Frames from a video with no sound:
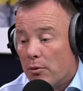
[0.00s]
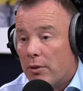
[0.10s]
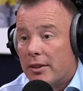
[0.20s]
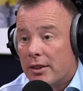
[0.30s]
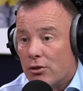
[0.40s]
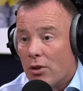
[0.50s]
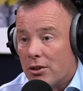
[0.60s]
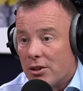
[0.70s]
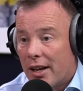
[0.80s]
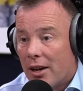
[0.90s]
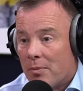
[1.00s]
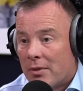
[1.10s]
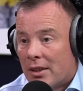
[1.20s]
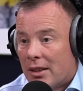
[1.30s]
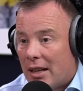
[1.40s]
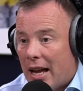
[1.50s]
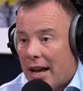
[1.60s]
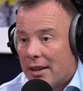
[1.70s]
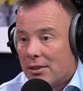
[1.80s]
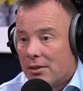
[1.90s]
funding structure now,
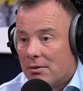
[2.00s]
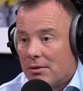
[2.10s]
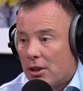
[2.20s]
and